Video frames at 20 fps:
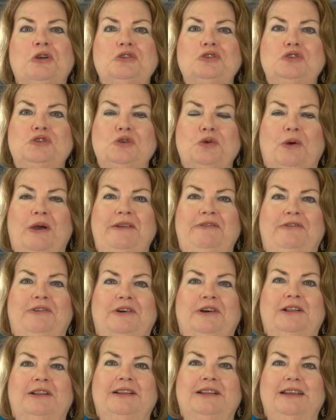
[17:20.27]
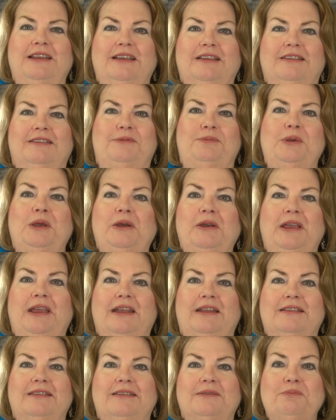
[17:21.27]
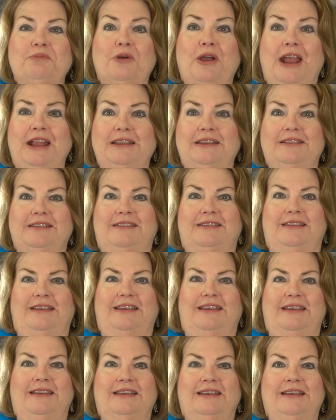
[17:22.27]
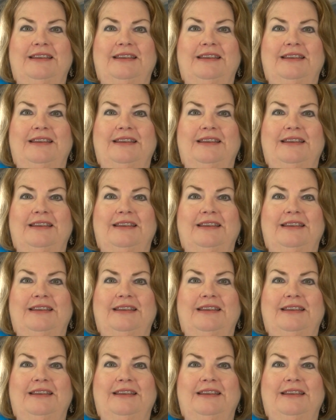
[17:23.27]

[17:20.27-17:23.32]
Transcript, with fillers: joyful experience, pregnancy,